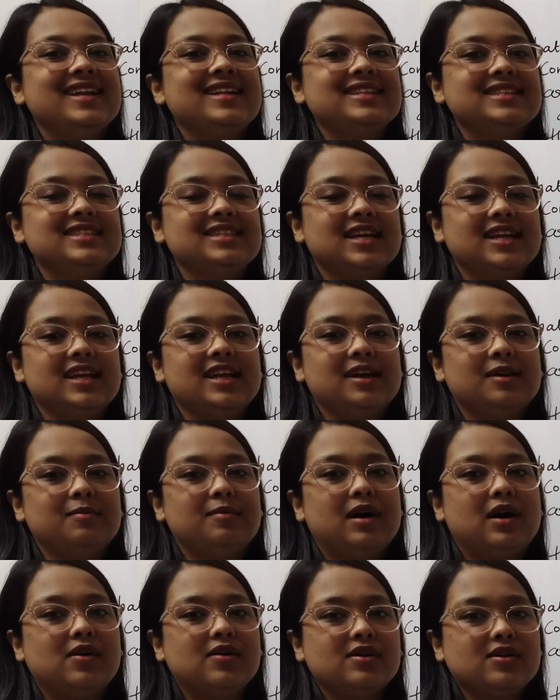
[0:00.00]
Let's study
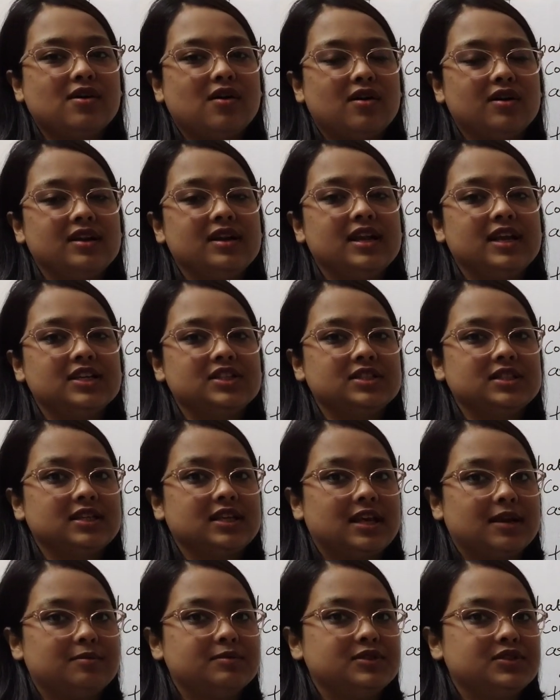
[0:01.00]
about coordination
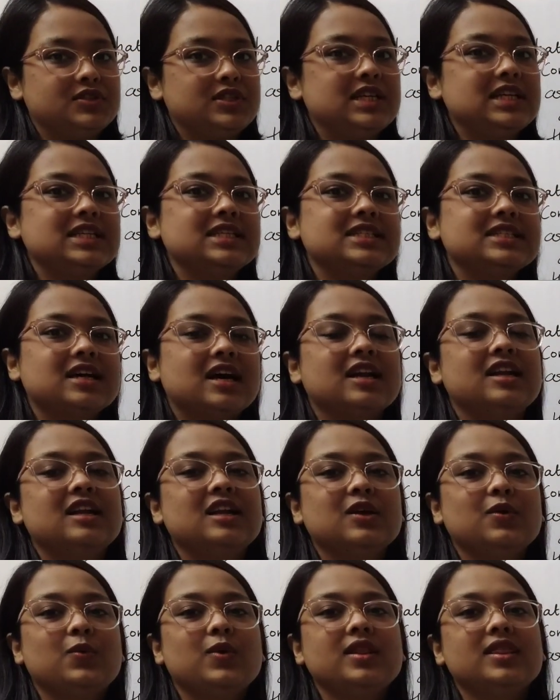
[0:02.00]
chemistry,
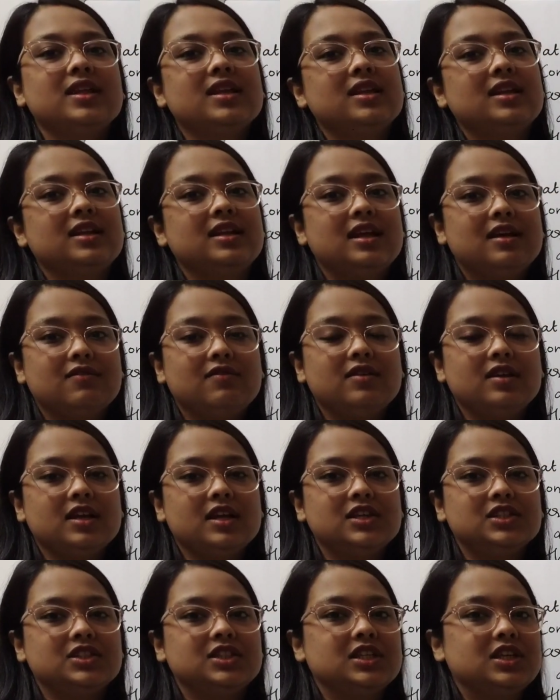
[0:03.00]
starting with the
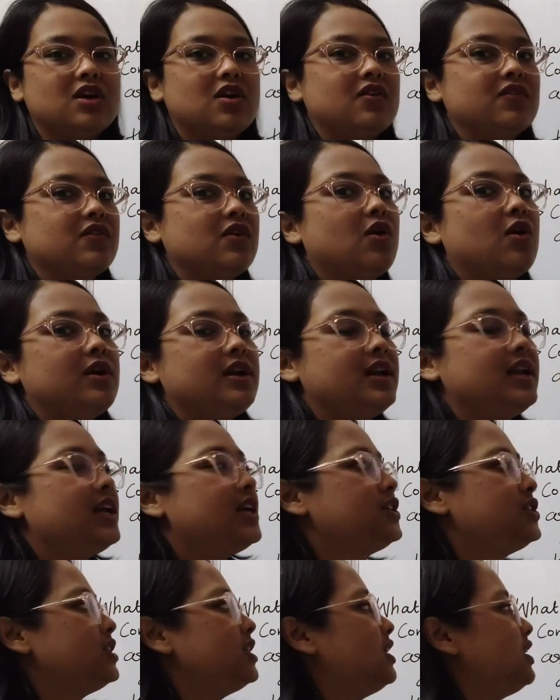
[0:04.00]
definition of
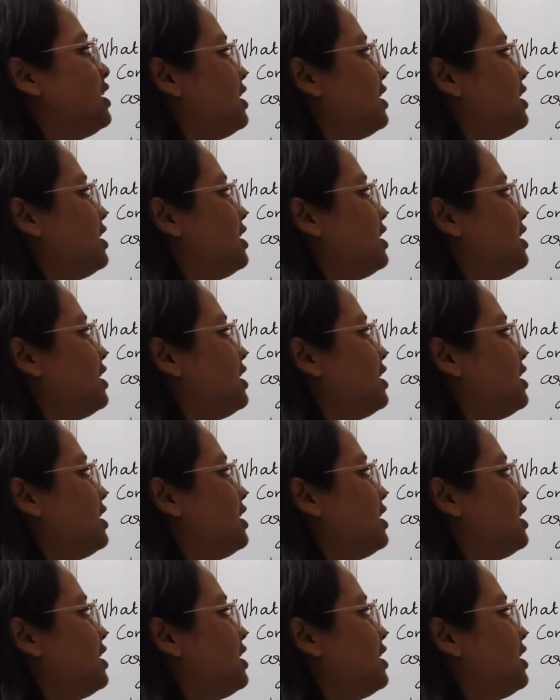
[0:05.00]
coordination